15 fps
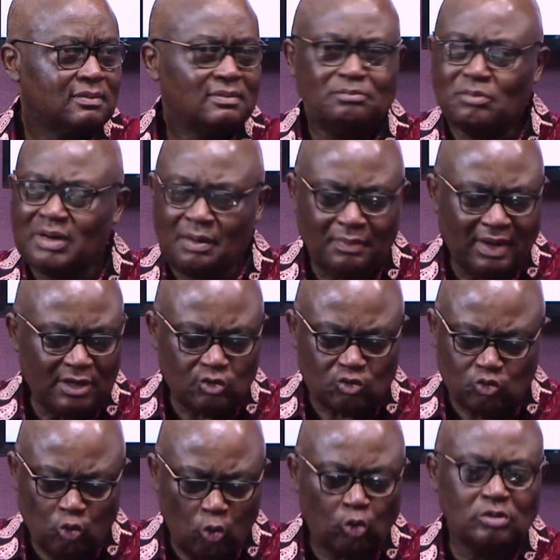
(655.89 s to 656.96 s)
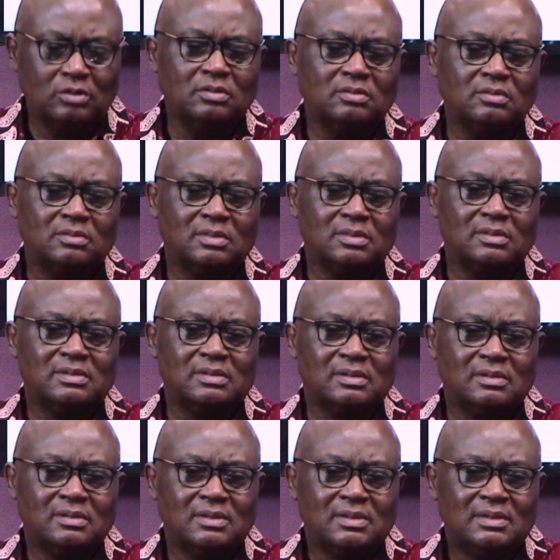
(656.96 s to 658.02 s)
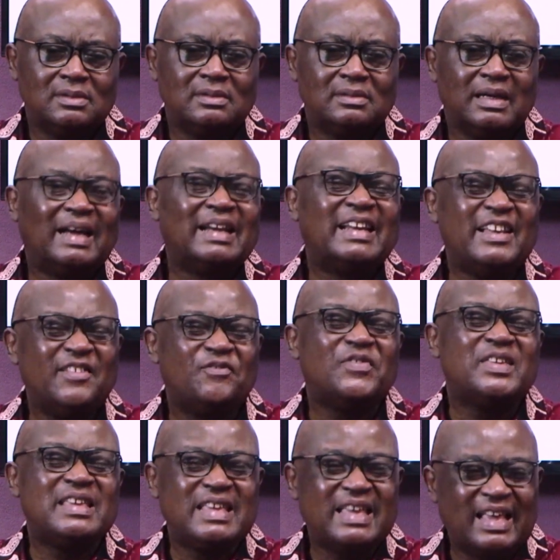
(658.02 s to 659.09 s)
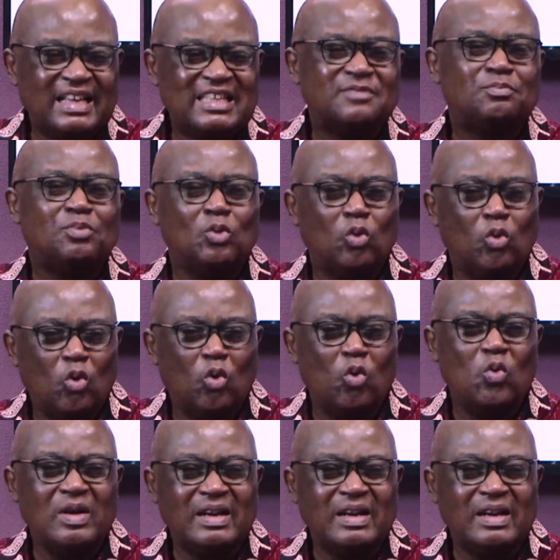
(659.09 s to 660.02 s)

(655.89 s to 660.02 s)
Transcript: Mama is known, and if he gets below